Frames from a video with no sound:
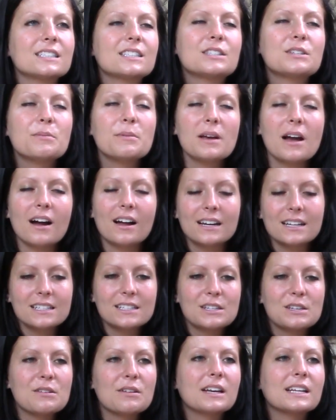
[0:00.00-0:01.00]
To be
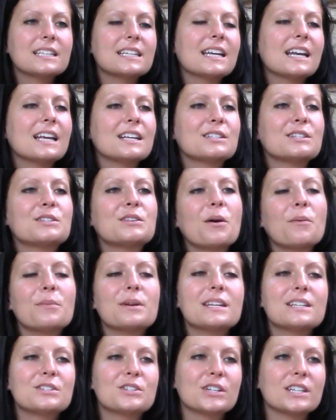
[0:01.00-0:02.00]
honest, Yucatan has so
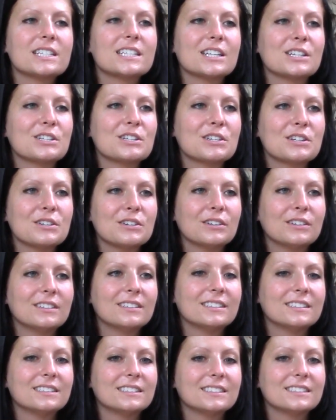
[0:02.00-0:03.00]
many
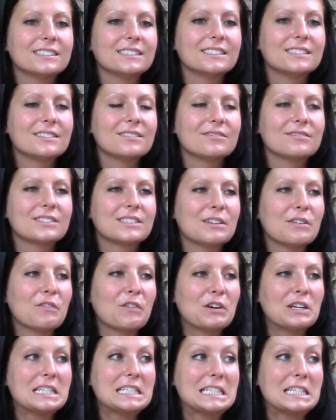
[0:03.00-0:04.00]
traditional
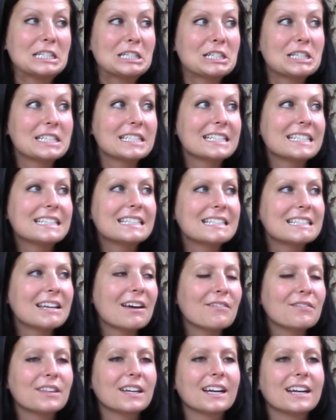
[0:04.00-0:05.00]
different dishes and
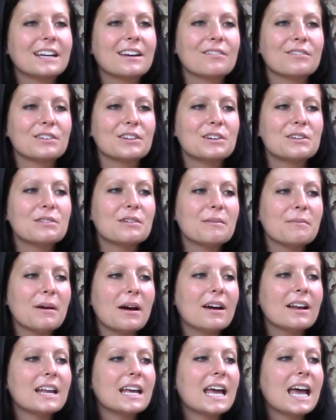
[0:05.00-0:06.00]
stuff that I never knew
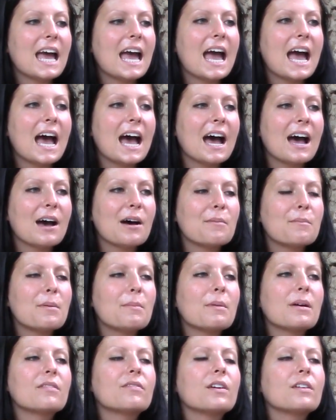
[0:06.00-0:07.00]
about.
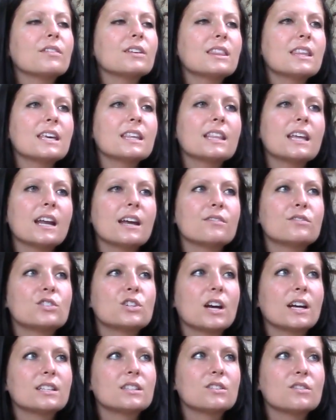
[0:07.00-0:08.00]
My favorite thing that I've
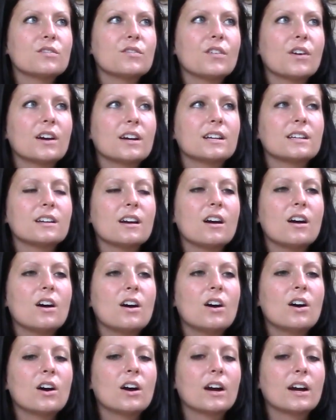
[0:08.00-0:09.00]
tried so far
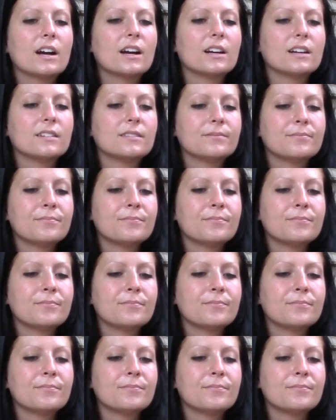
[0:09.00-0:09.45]
are